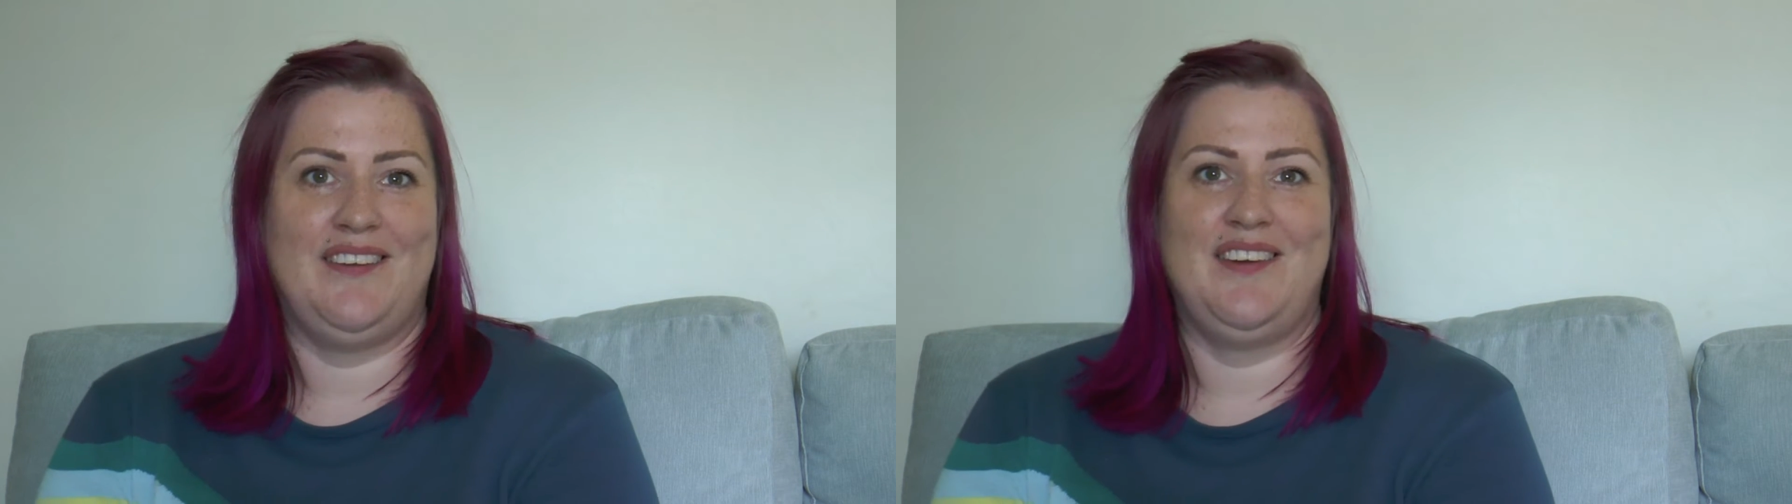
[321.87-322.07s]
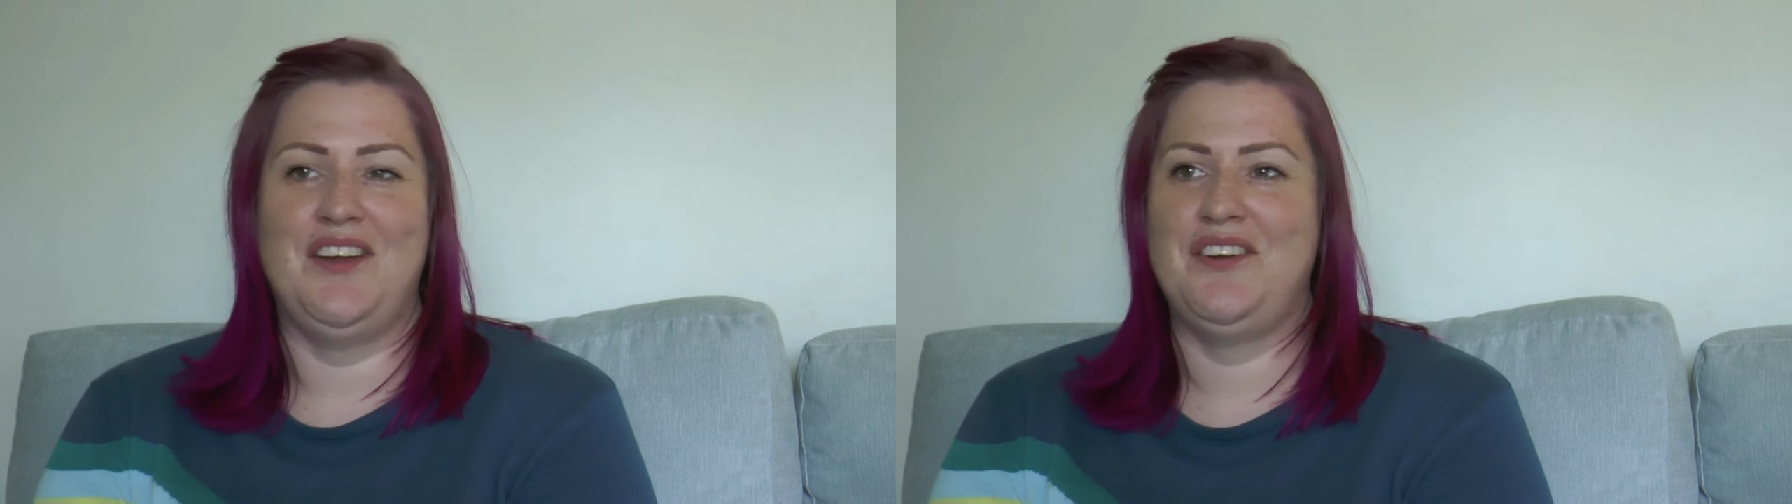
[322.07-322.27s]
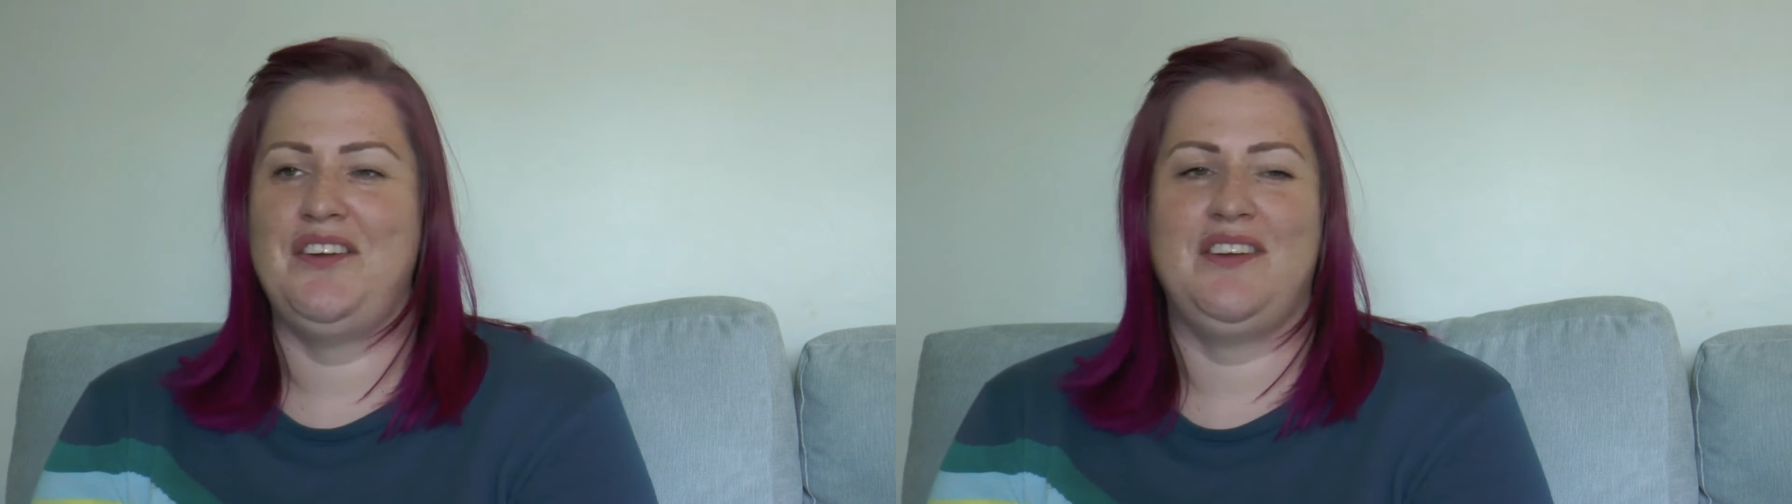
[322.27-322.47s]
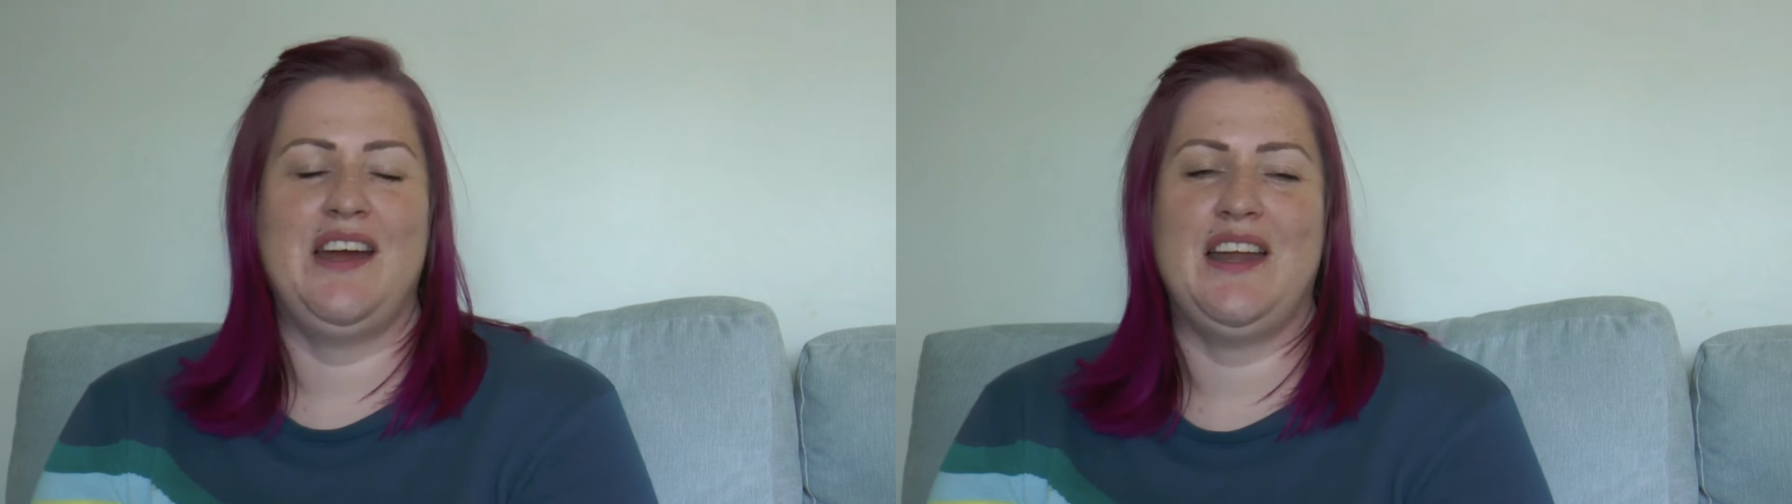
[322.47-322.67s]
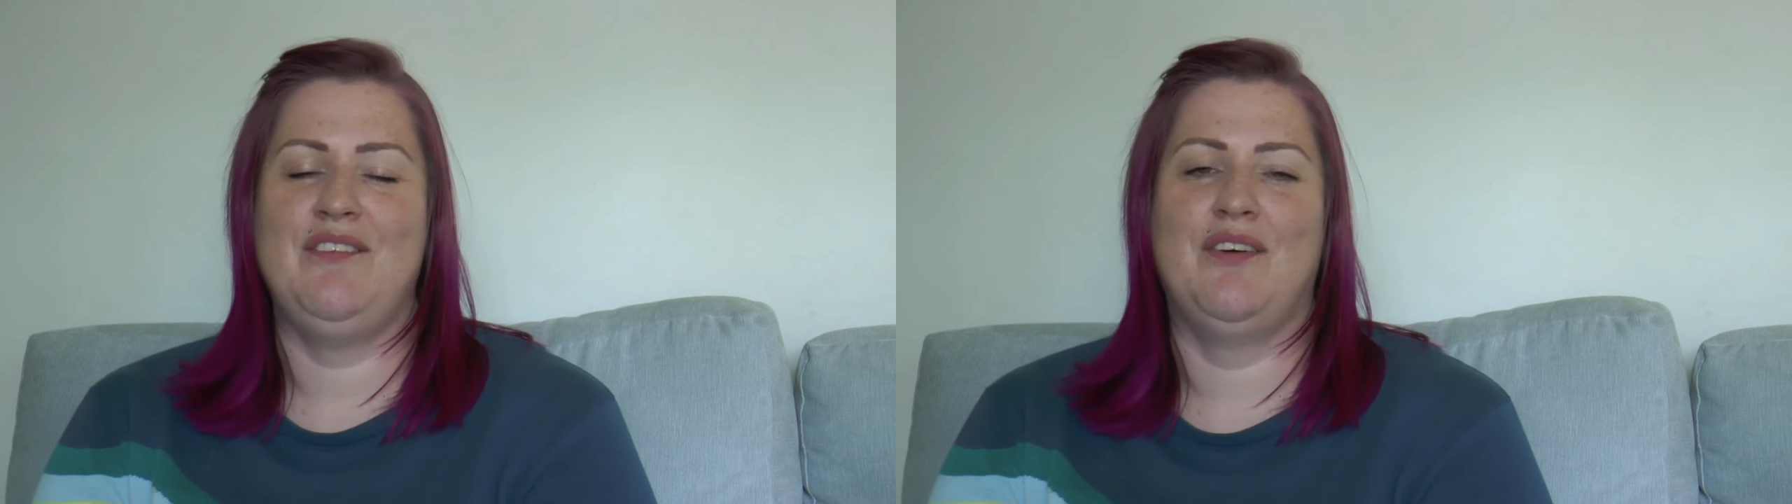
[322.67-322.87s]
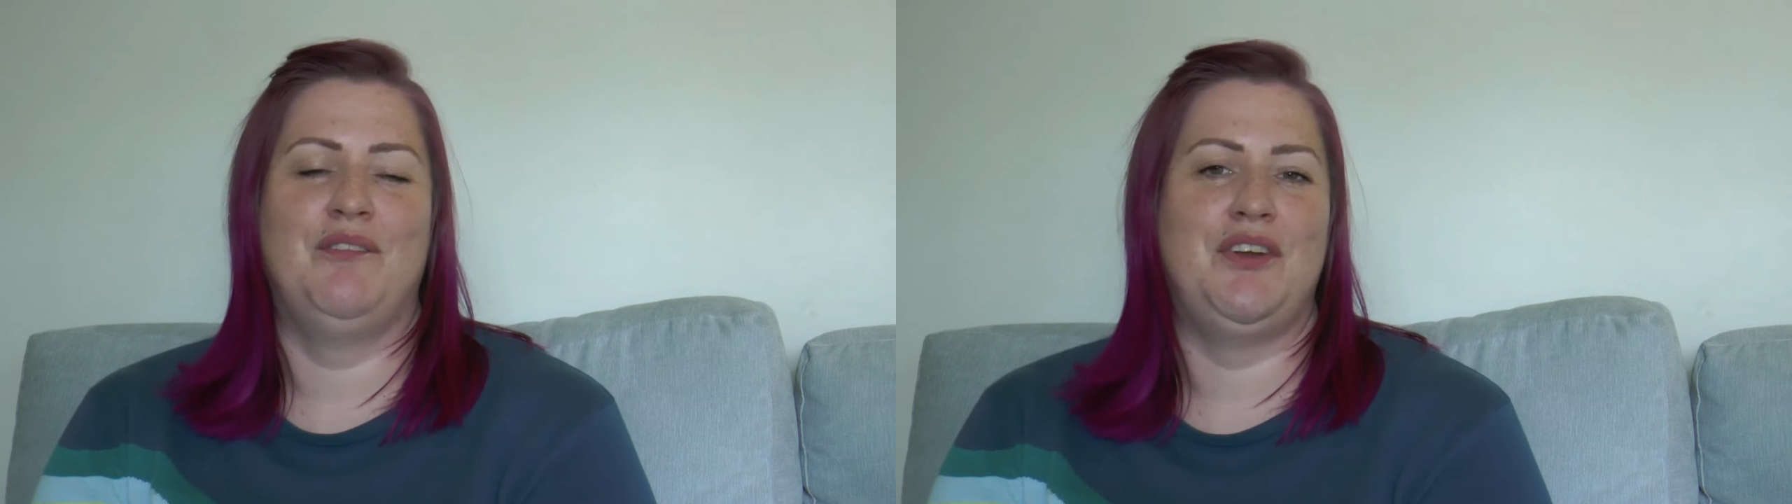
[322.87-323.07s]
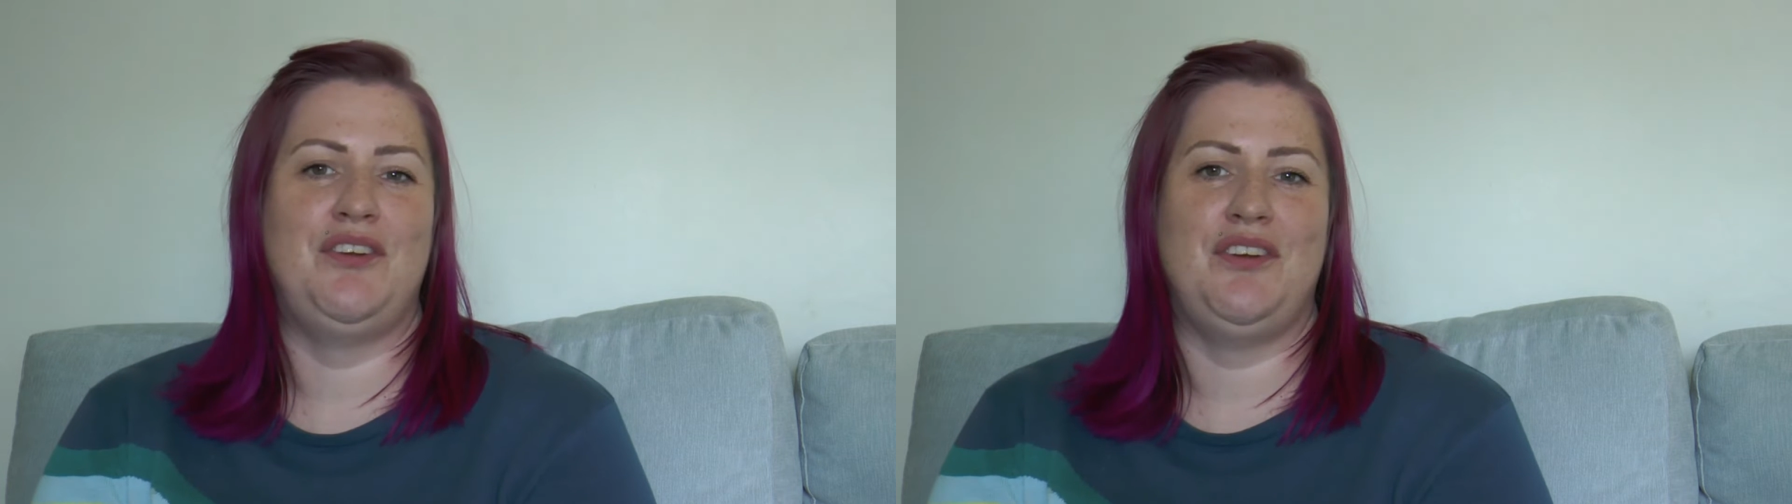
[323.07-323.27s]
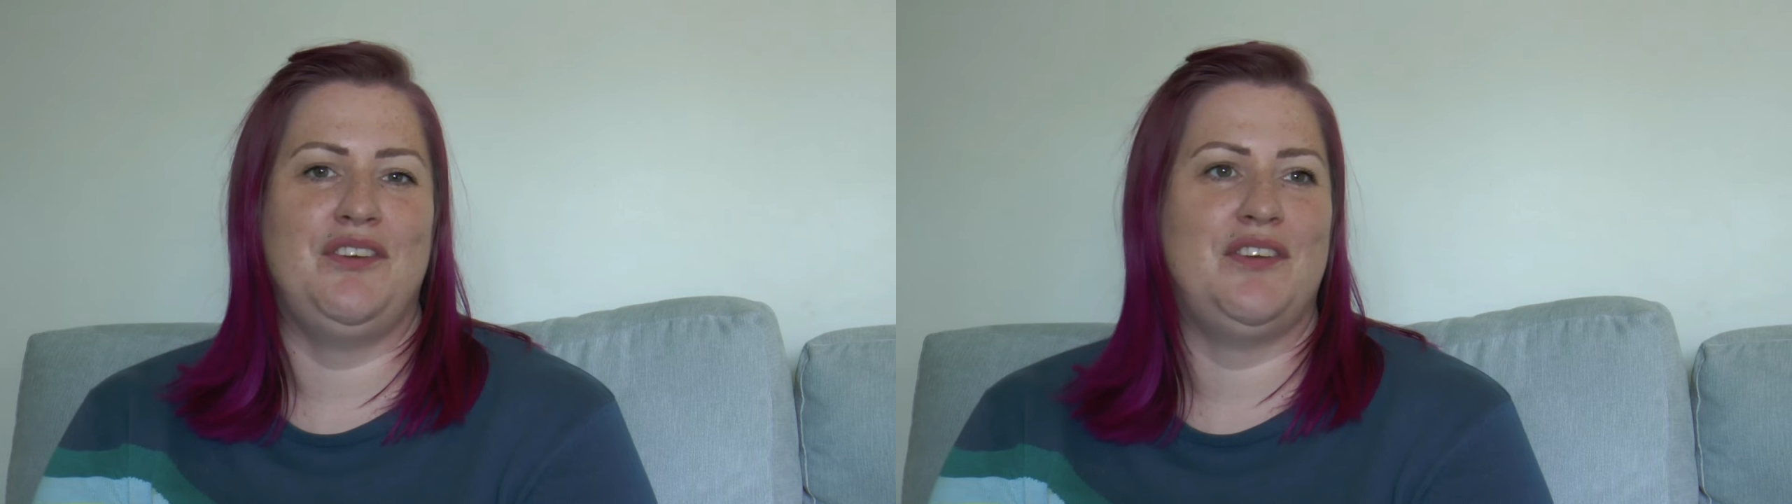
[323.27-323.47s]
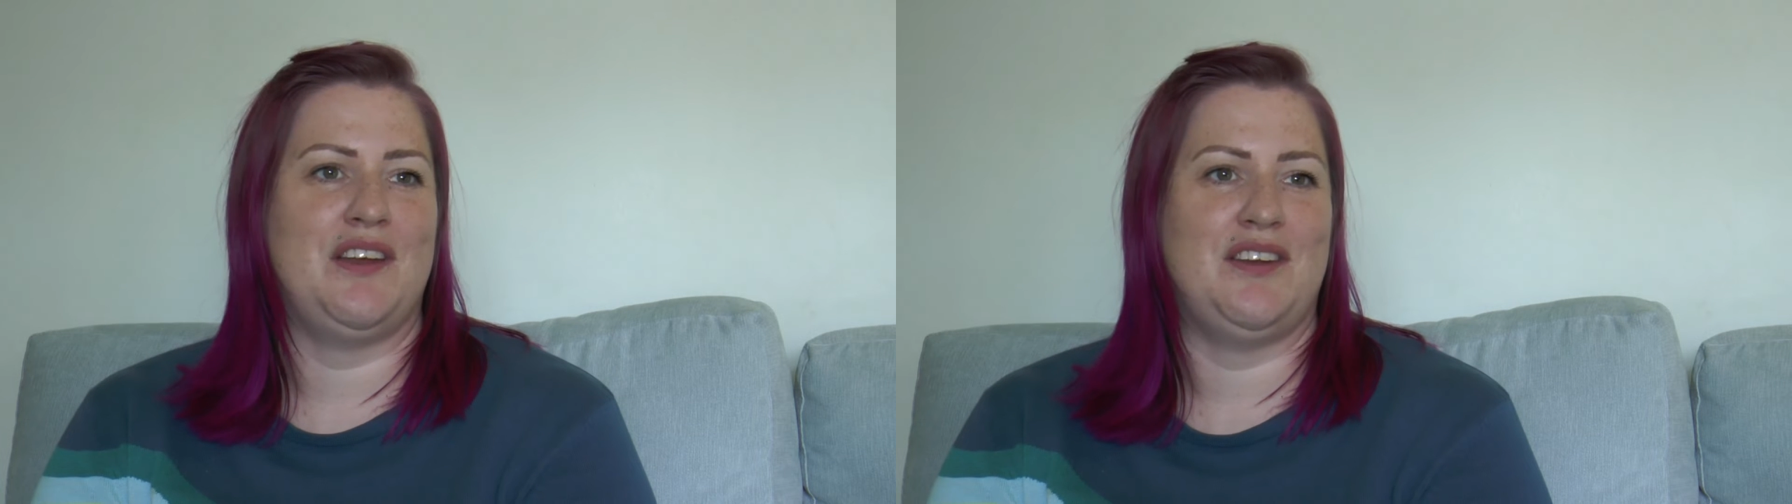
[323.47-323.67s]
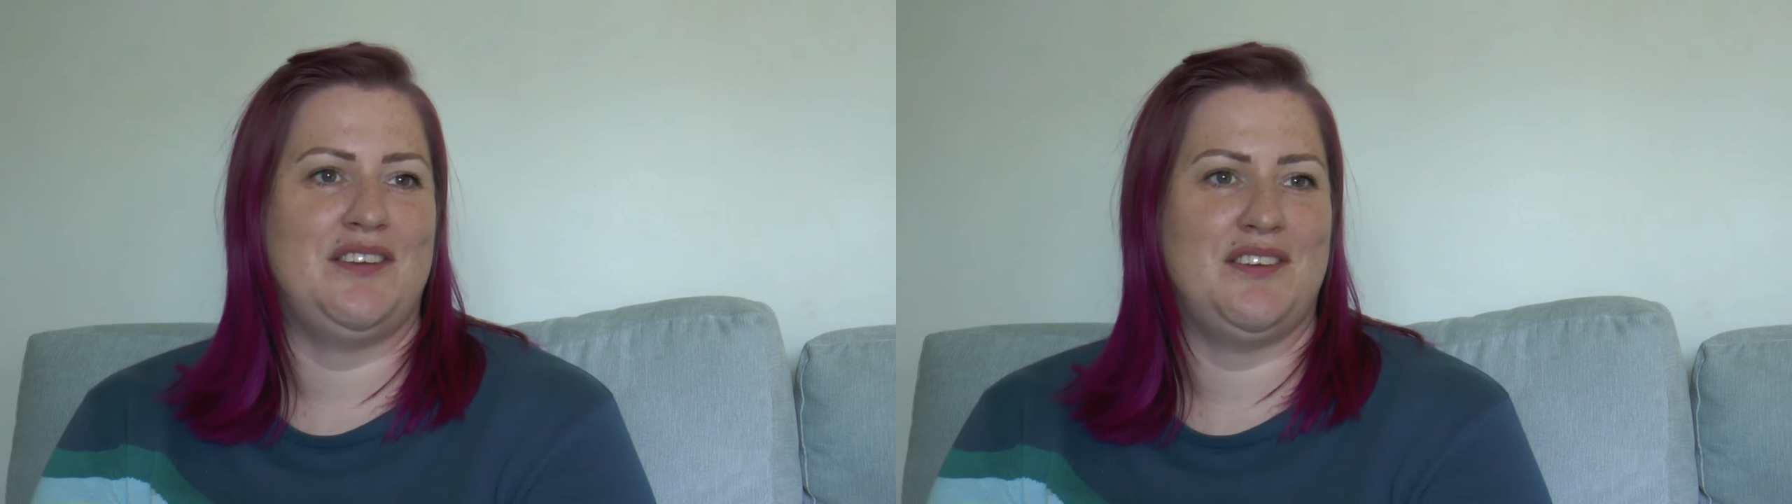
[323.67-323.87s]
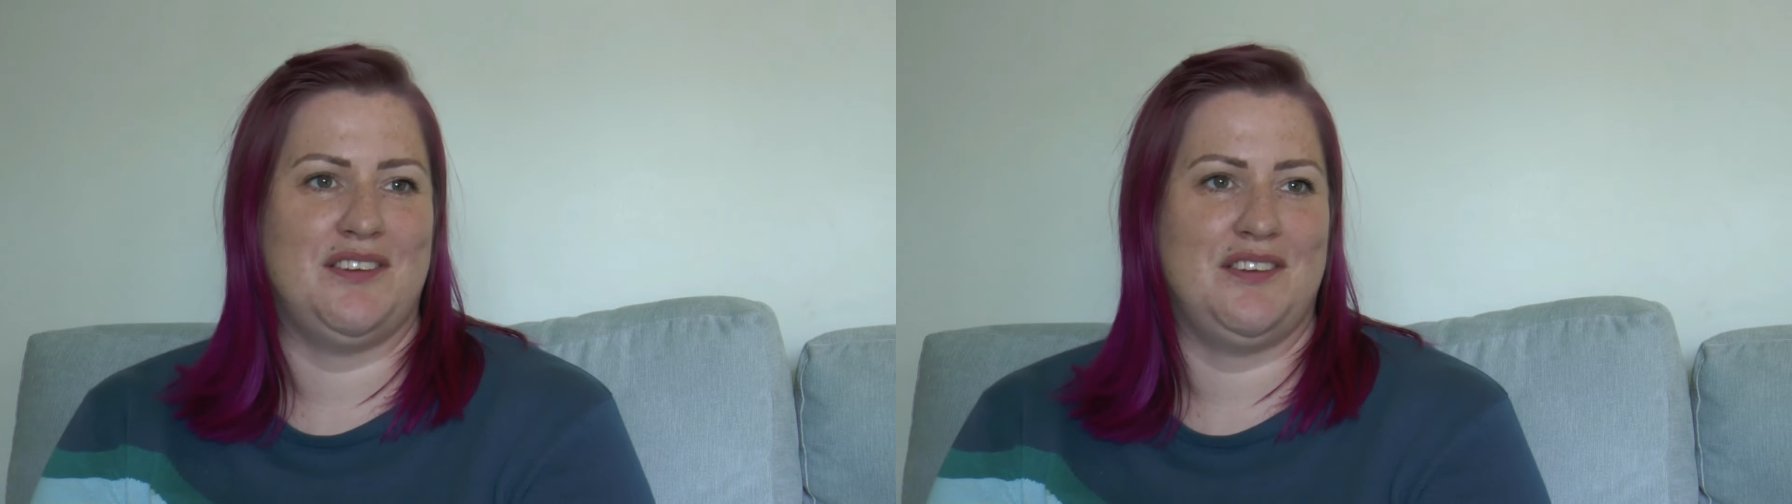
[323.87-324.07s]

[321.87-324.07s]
I don't think anyone would choose this.